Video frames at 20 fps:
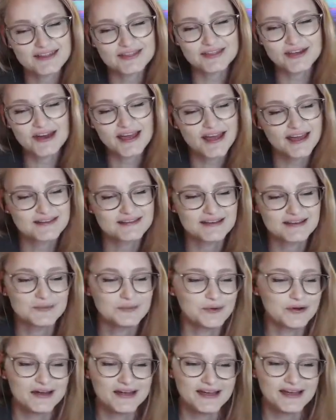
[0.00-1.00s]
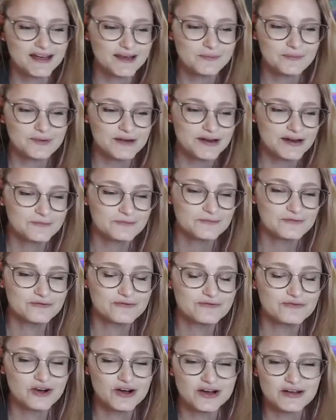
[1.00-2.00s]
I thought I had the upper hand, but I'm
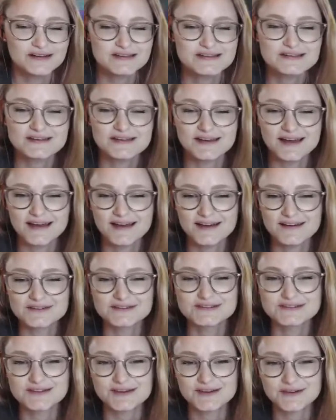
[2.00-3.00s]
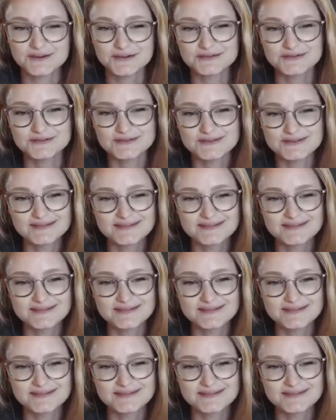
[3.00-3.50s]
fucked now. So